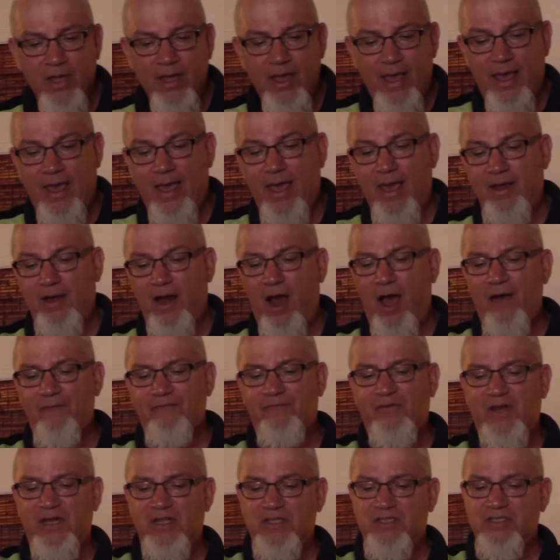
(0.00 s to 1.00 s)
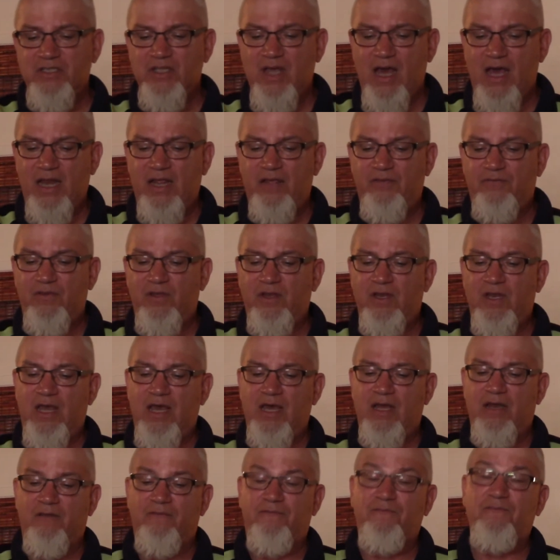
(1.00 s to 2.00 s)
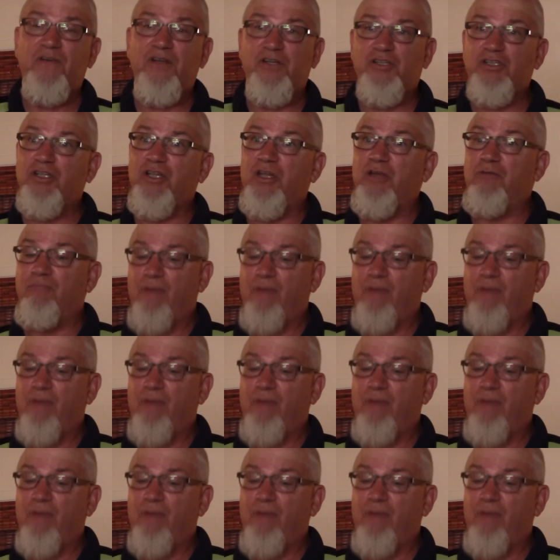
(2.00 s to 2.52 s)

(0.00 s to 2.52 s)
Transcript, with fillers: And often it's not even an officially